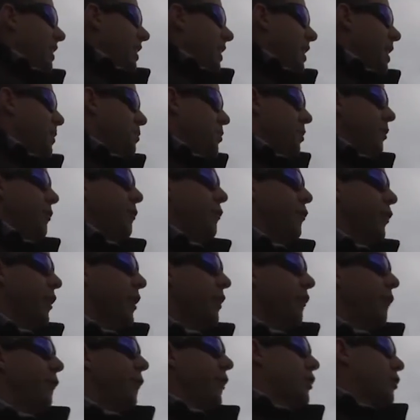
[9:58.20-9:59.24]
keeps you free
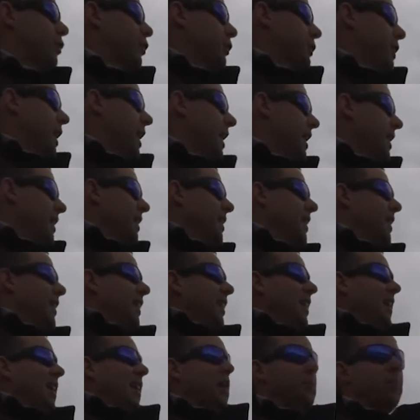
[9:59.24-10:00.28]
to fish all day
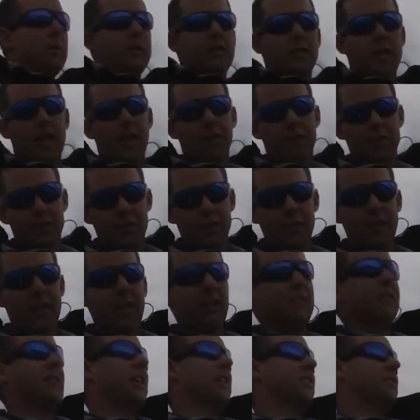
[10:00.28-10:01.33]
and be safe
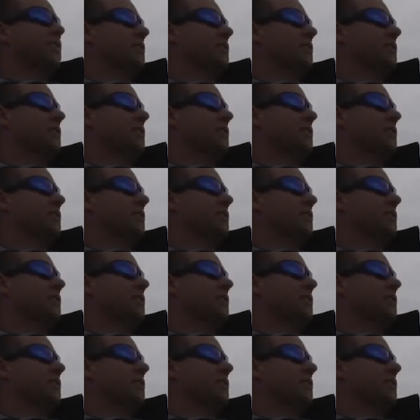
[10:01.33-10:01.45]
at the